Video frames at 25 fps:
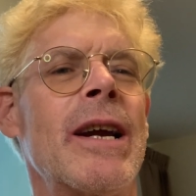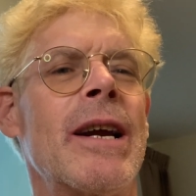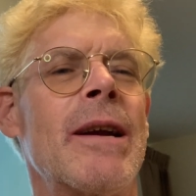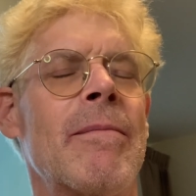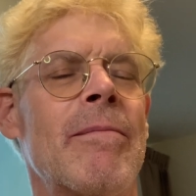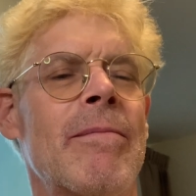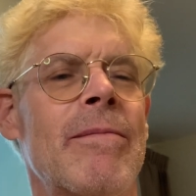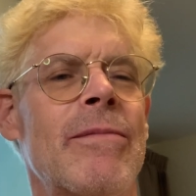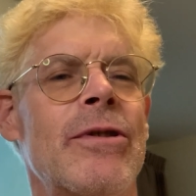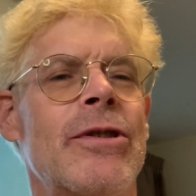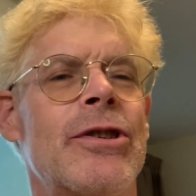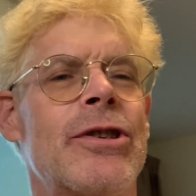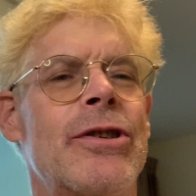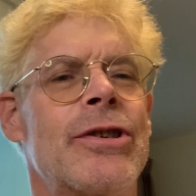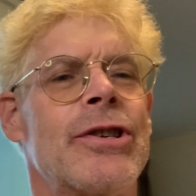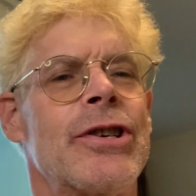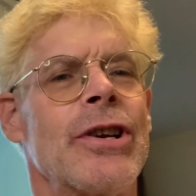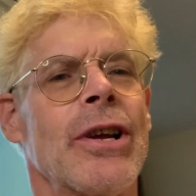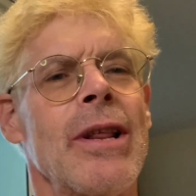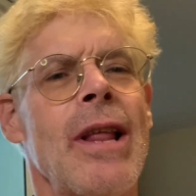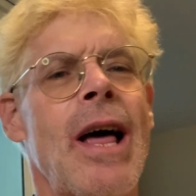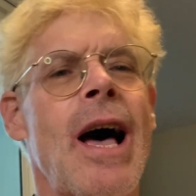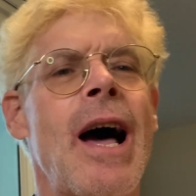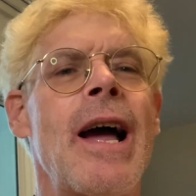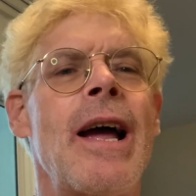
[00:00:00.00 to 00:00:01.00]
In
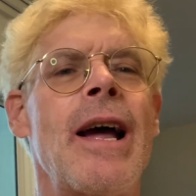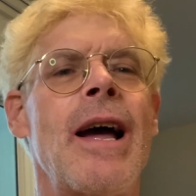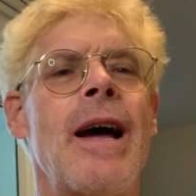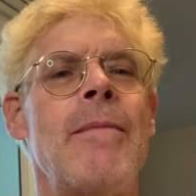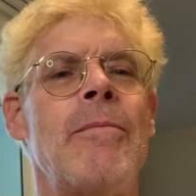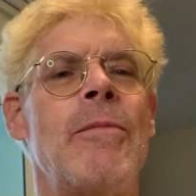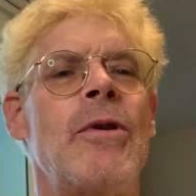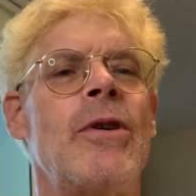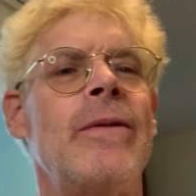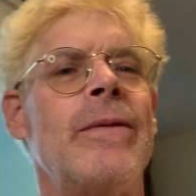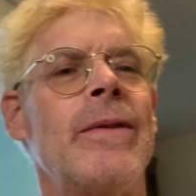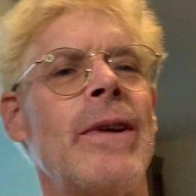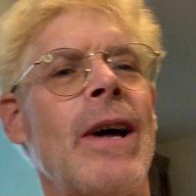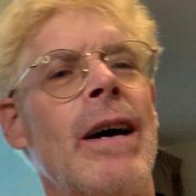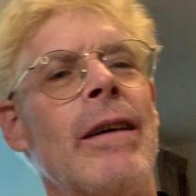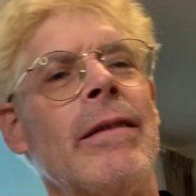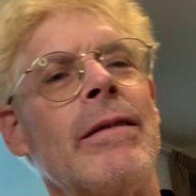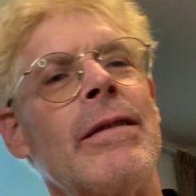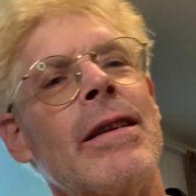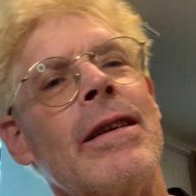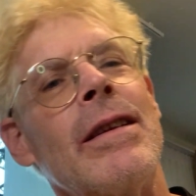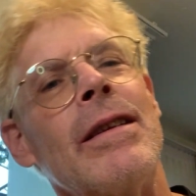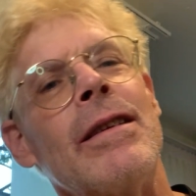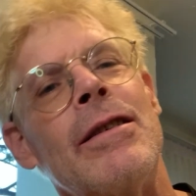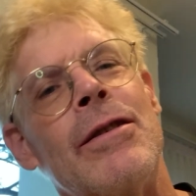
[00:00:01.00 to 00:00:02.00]
July I moved
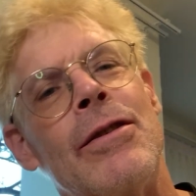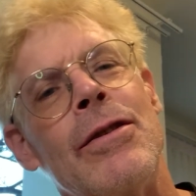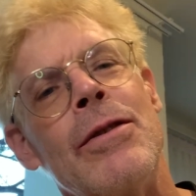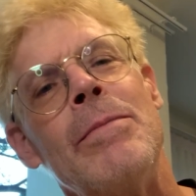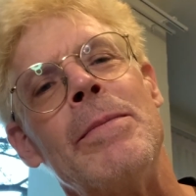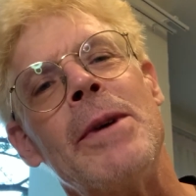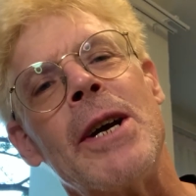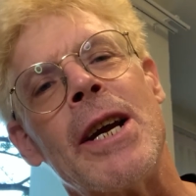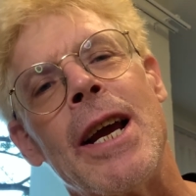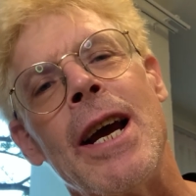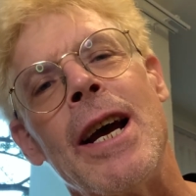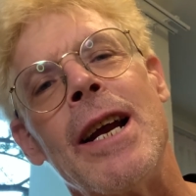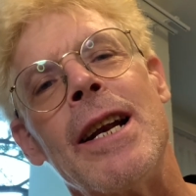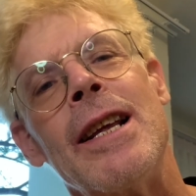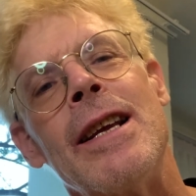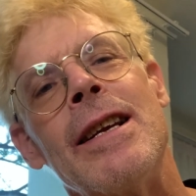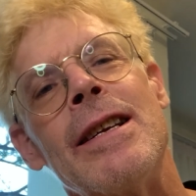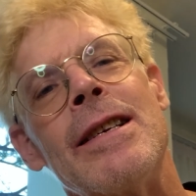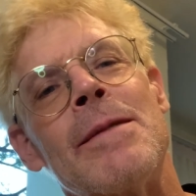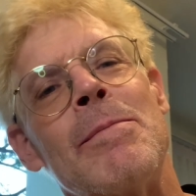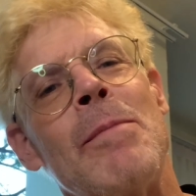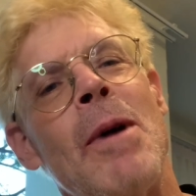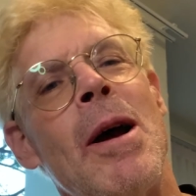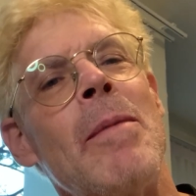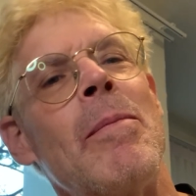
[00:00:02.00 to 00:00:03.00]
out to Dumaguete
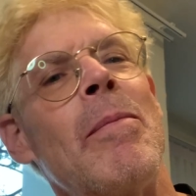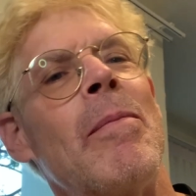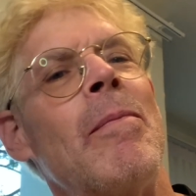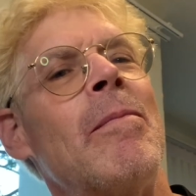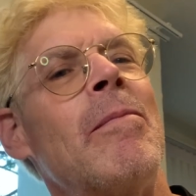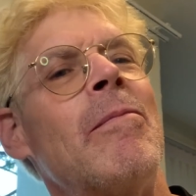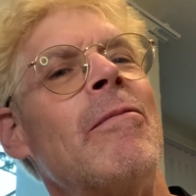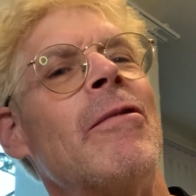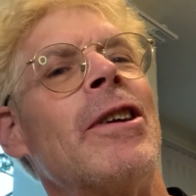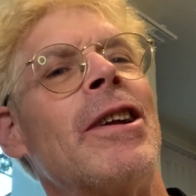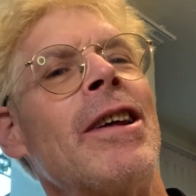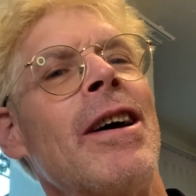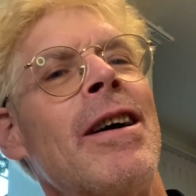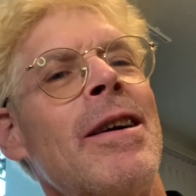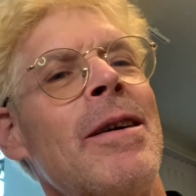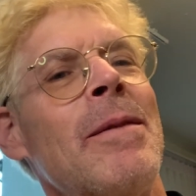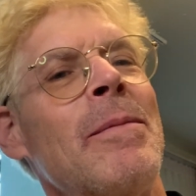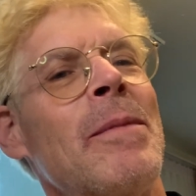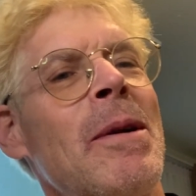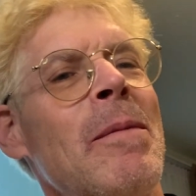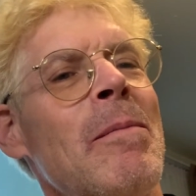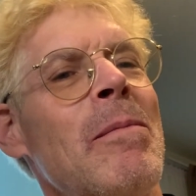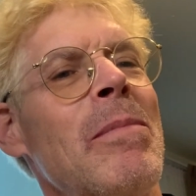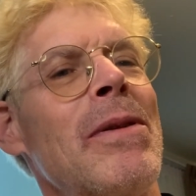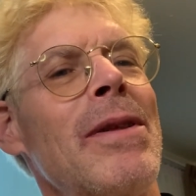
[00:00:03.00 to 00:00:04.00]
as my
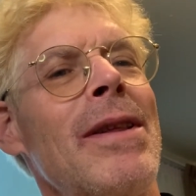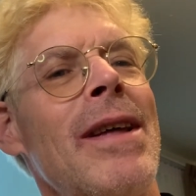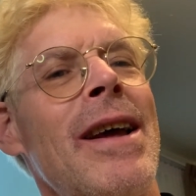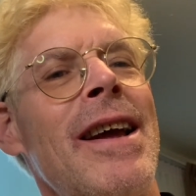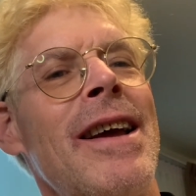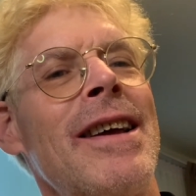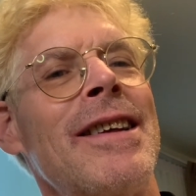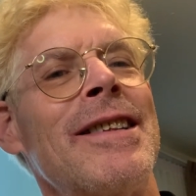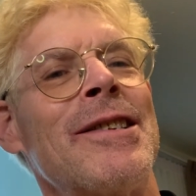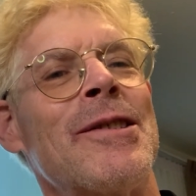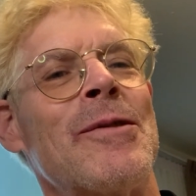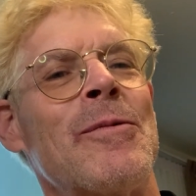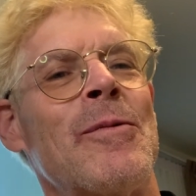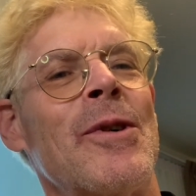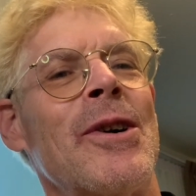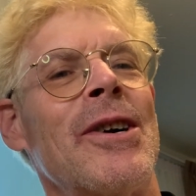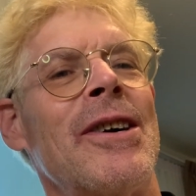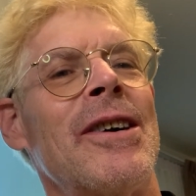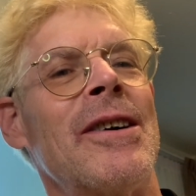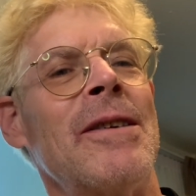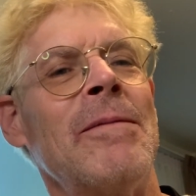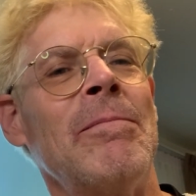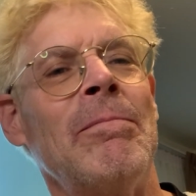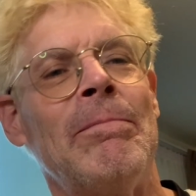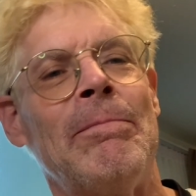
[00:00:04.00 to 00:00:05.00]
retirement plans were.